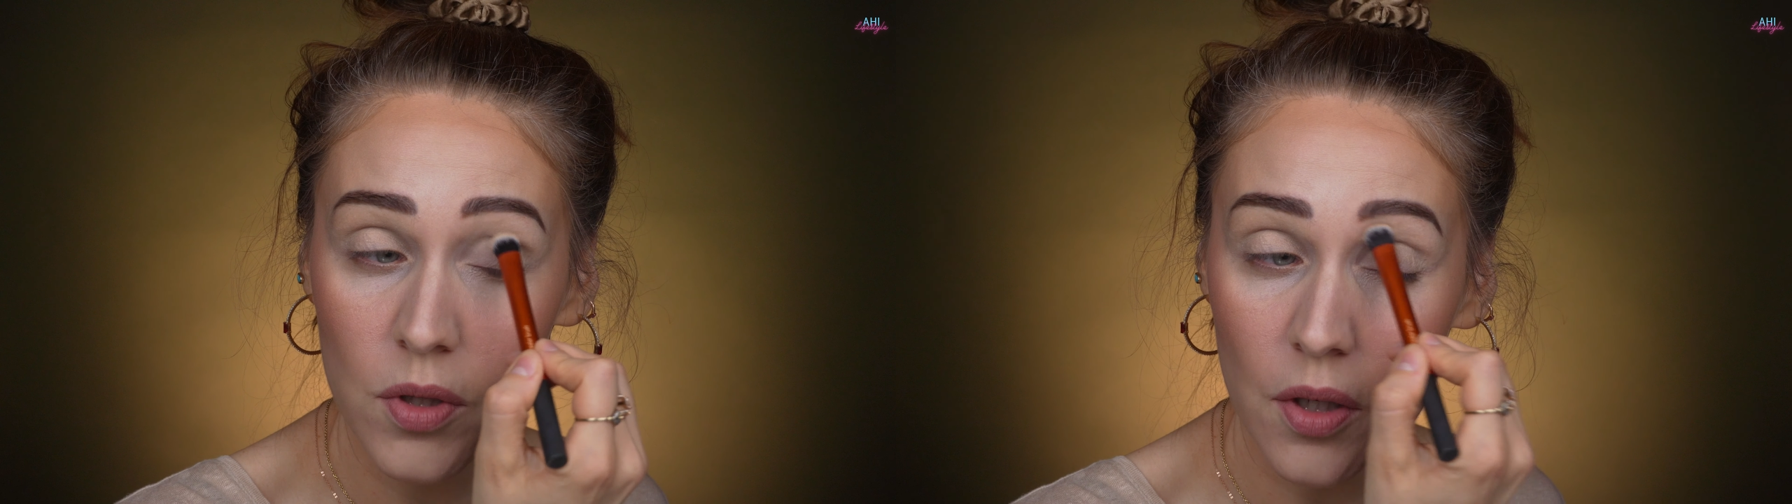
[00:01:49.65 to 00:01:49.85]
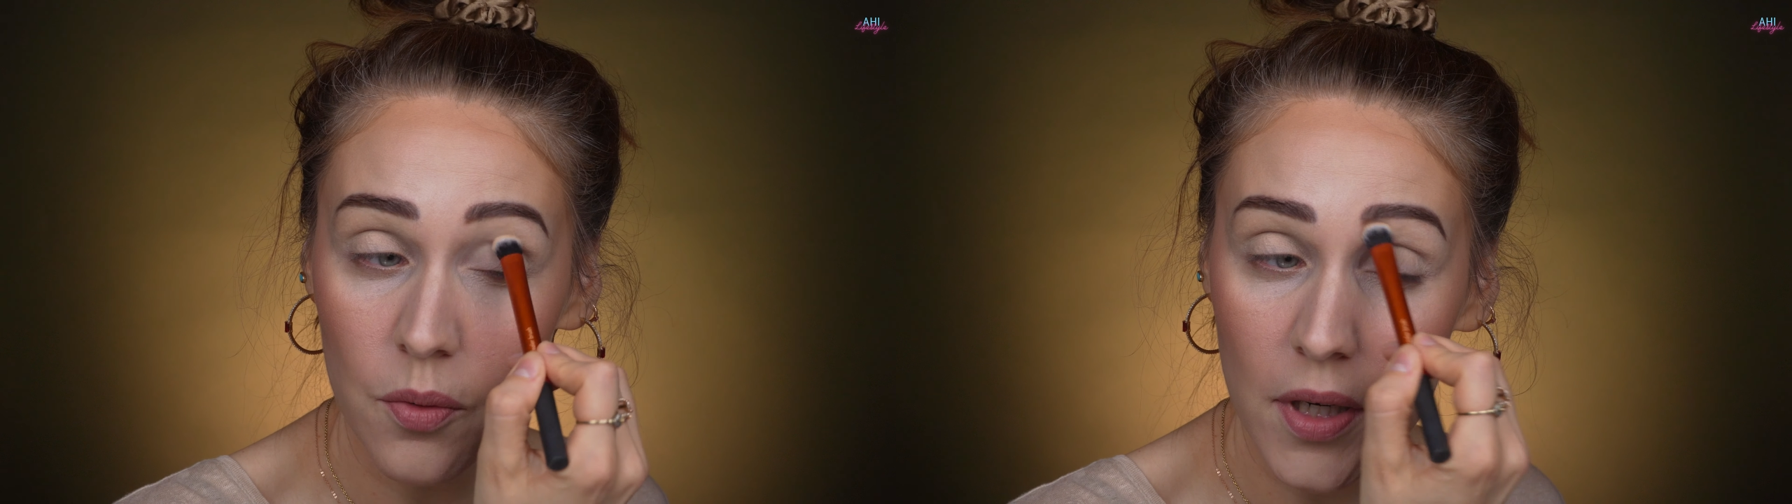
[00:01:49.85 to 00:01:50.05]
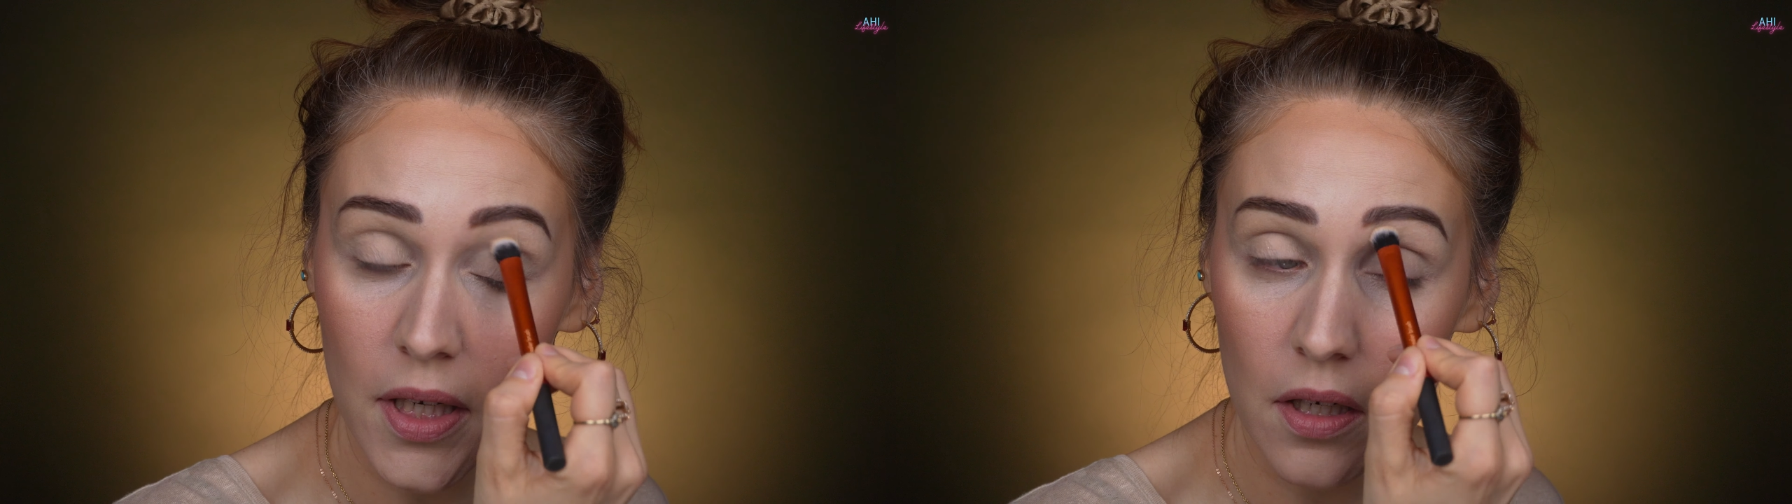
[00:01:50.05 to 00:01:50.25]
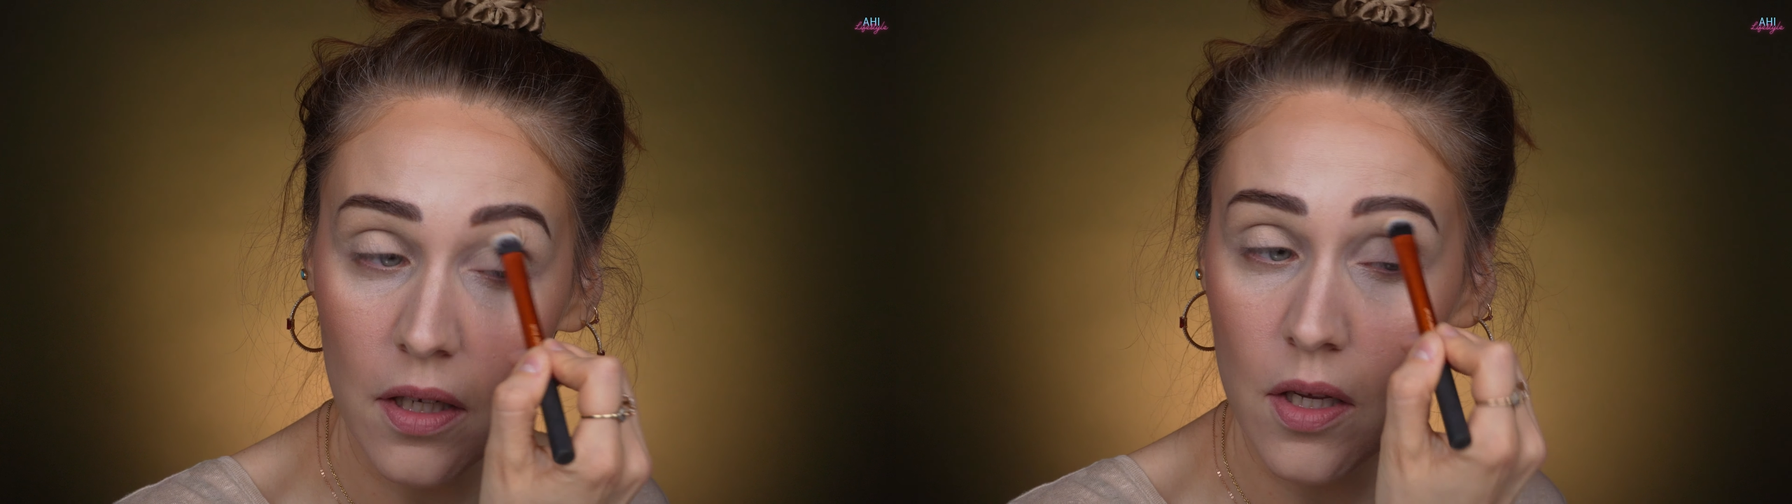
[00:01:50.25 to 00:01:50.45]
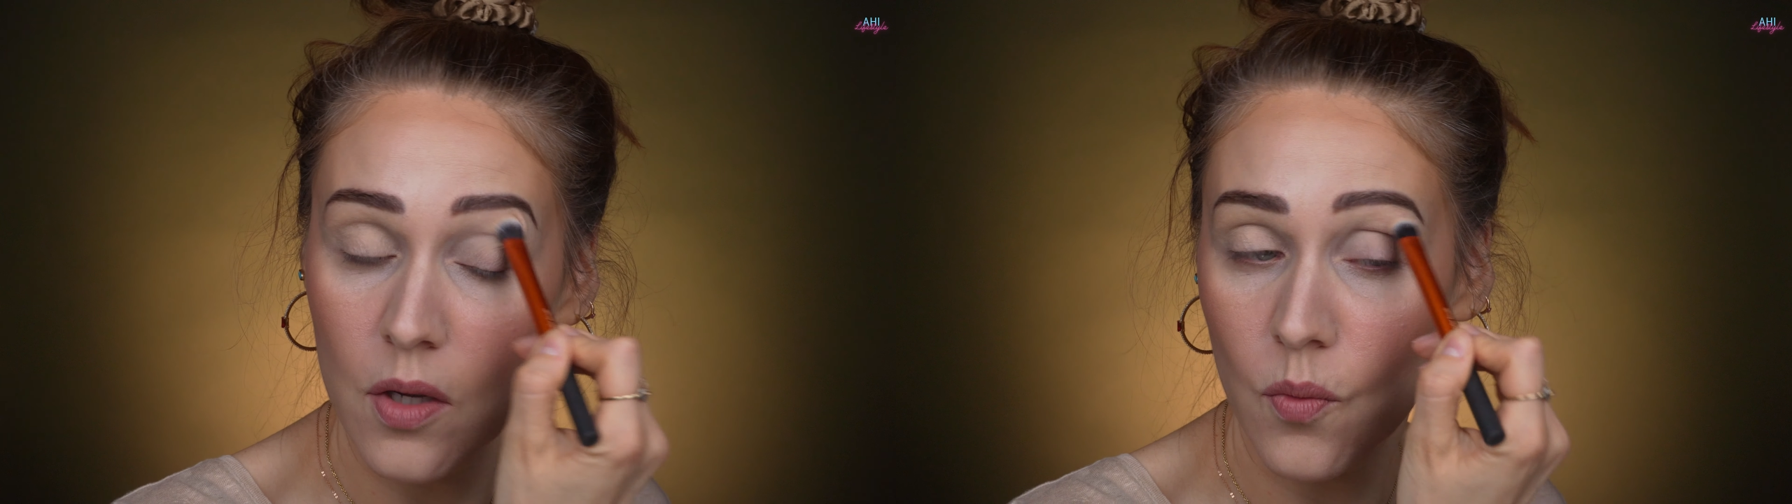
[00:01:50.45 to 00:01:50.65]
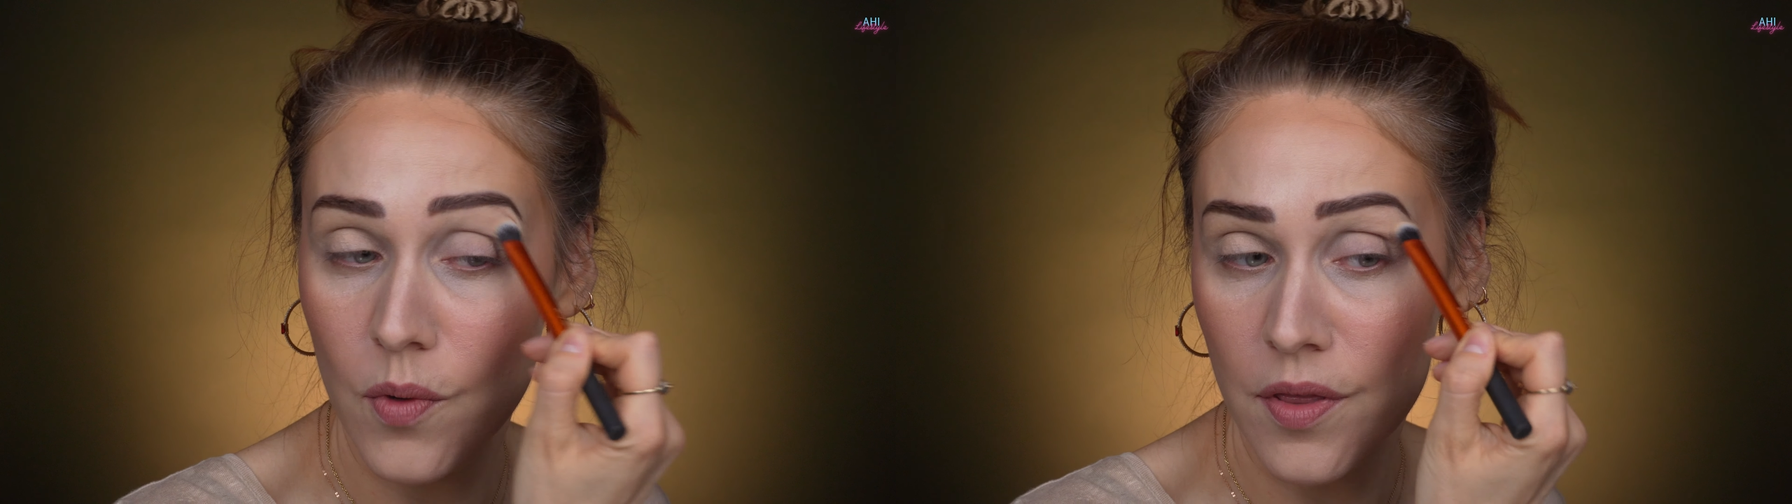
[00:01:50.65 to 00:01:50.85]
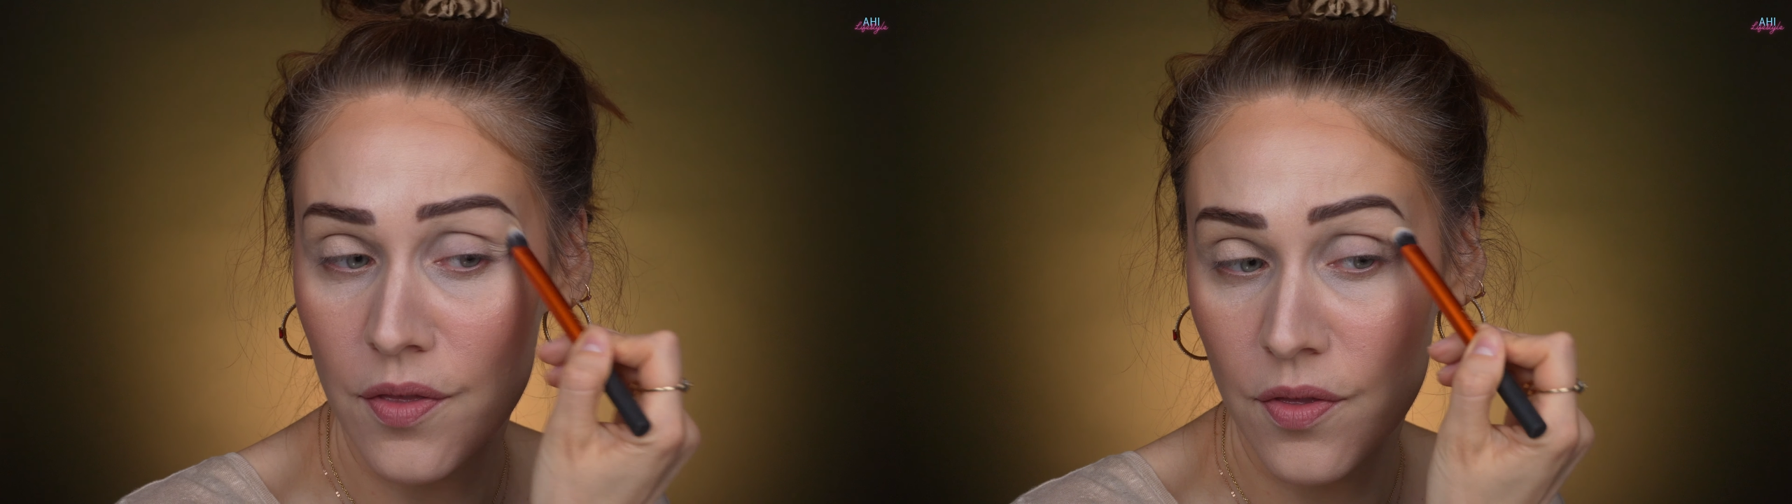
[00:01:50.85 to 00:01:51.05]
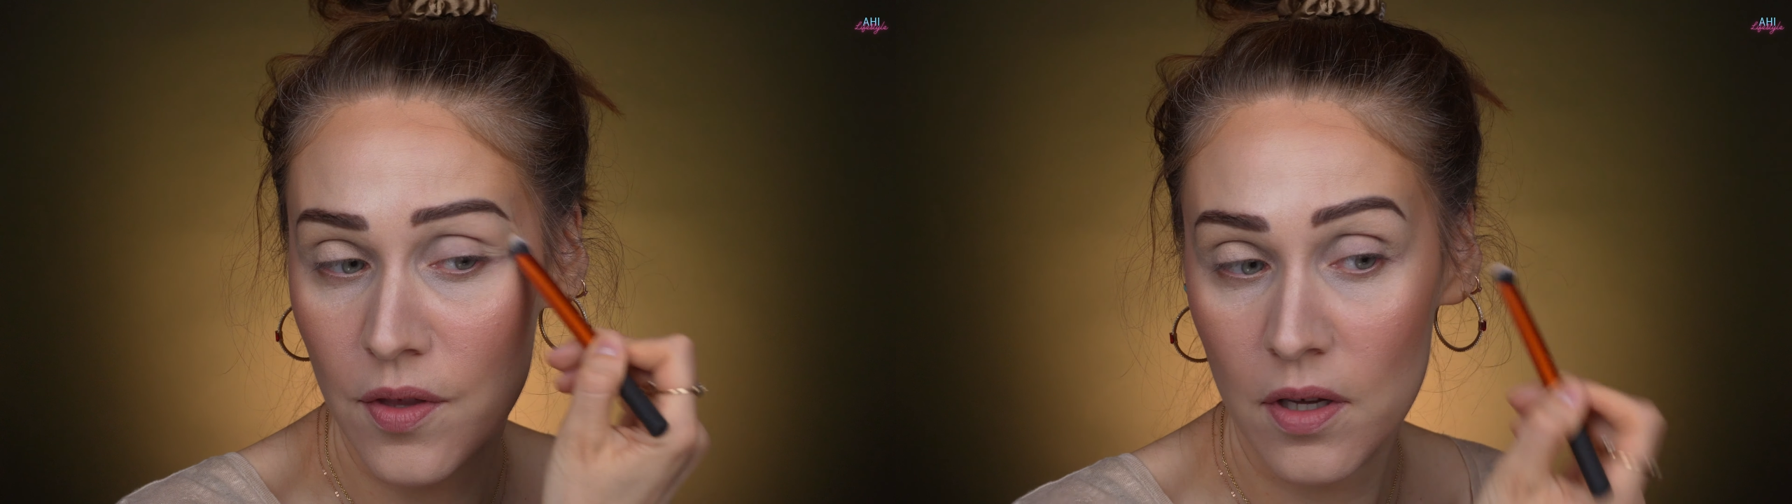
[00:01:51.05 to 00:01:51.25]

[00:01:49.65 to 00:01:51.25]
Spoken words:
directly with